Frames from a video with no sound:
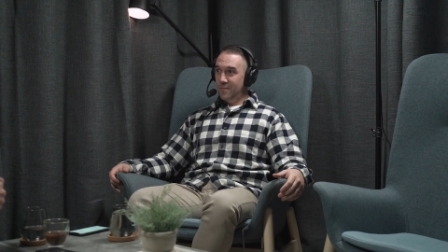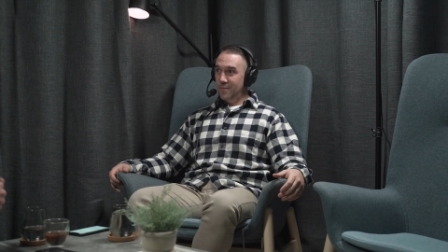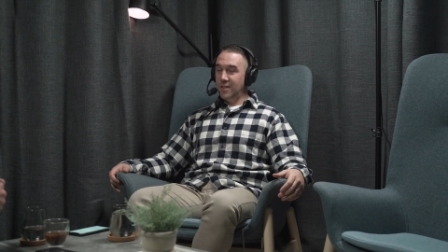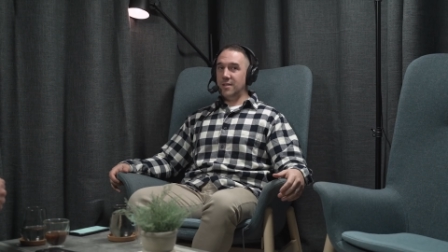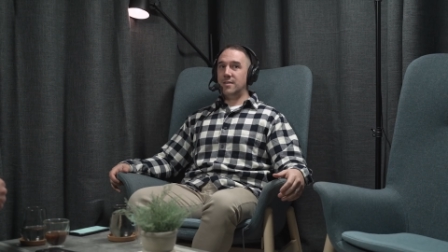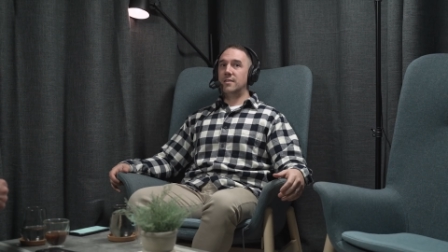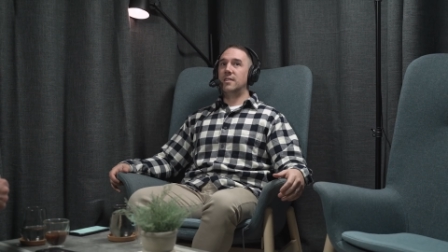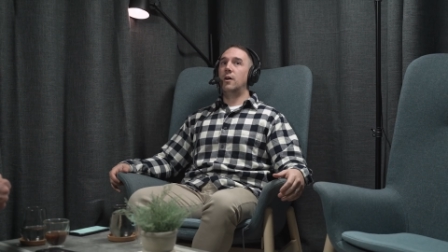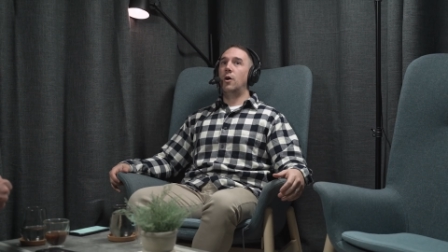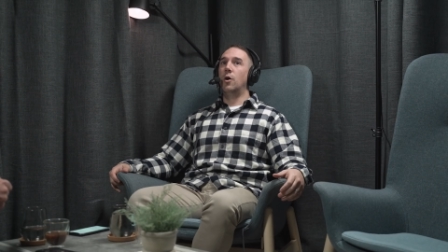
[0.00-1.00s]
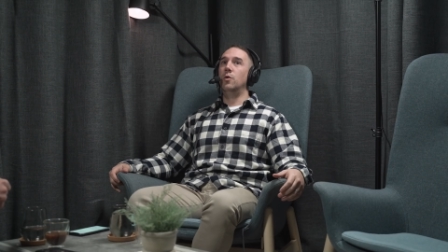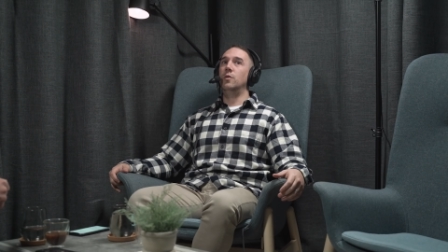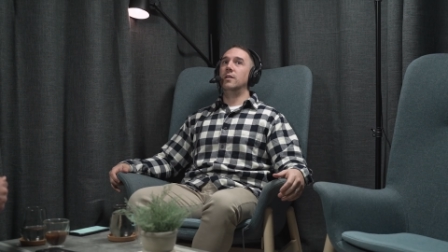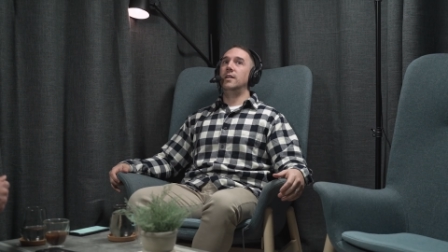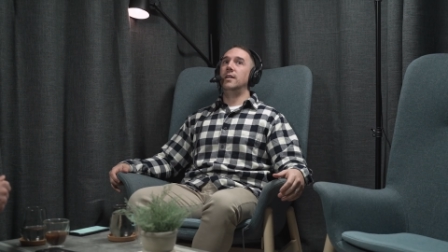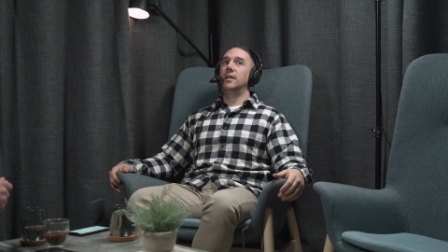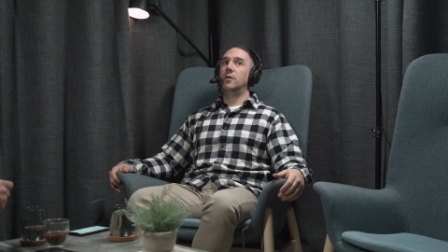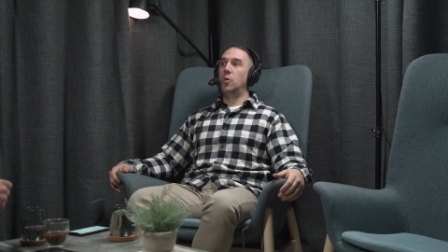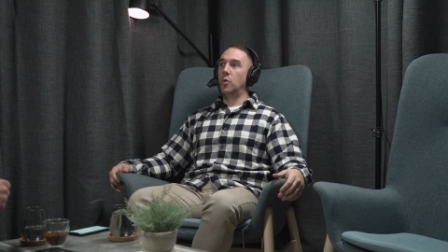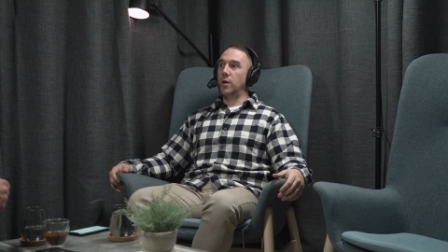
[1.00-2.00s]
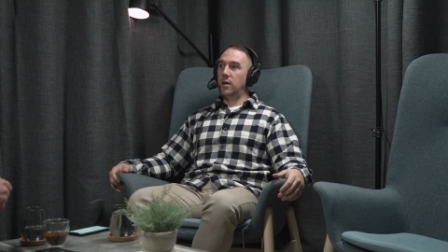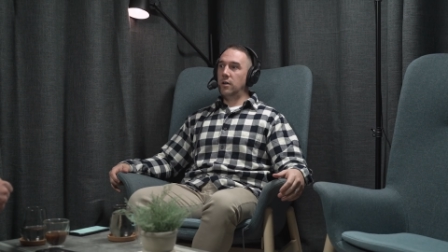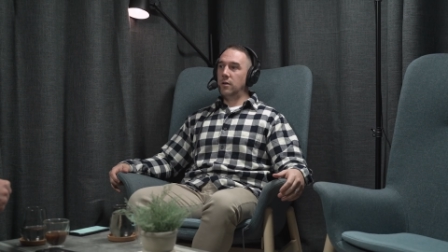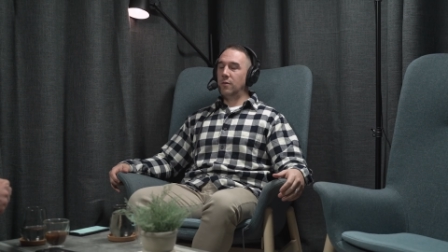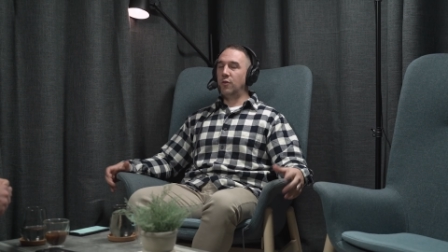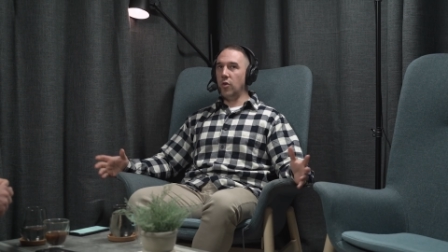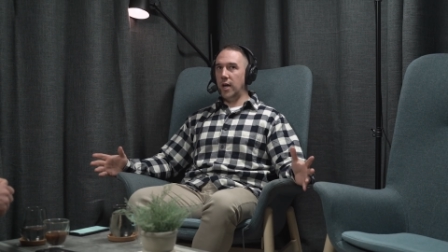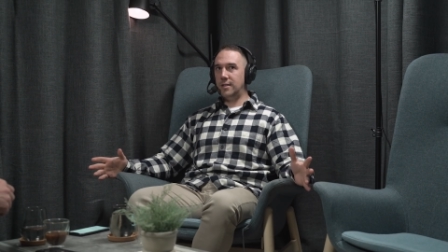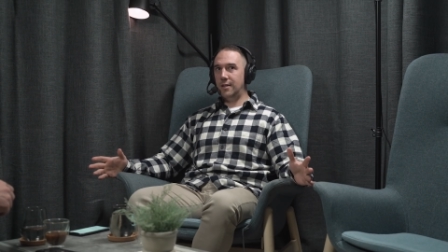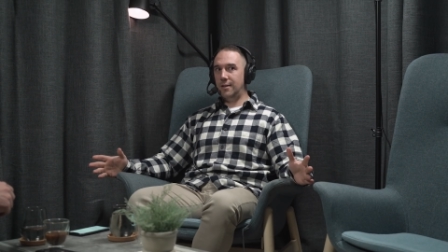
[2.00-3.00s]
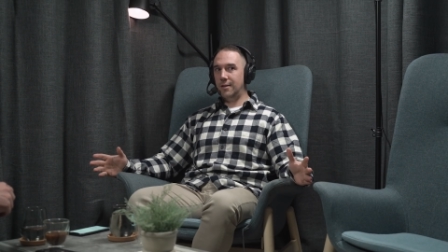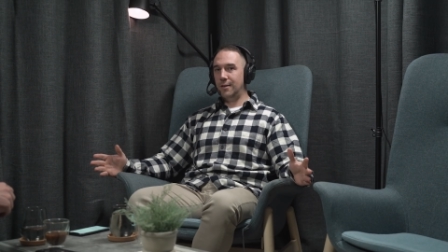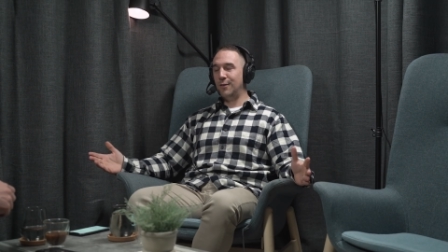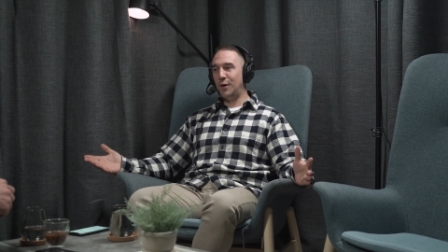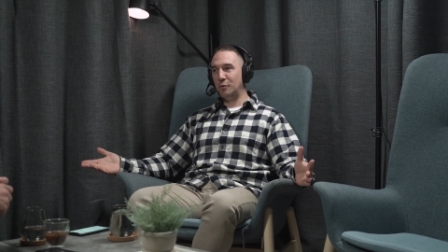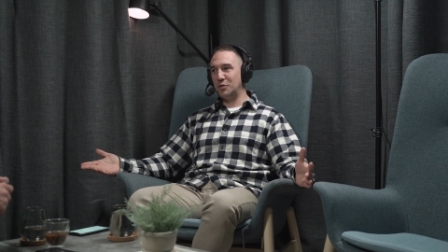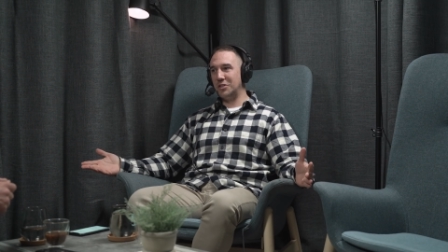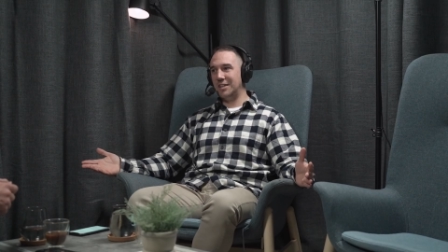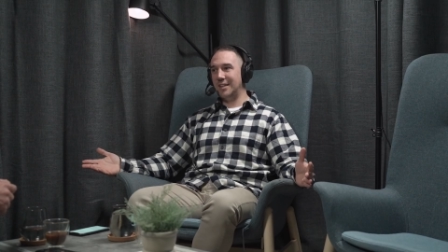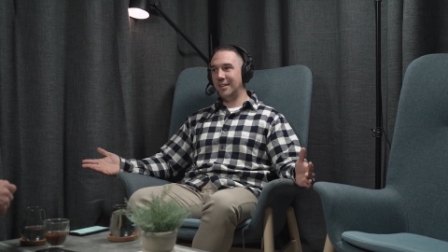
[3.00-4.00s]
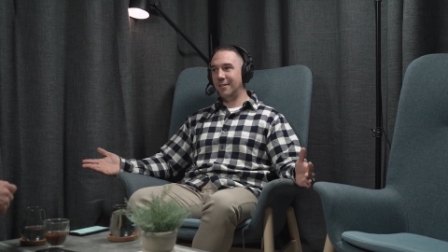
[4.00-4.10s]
This is the only quarter. Granted, obviously,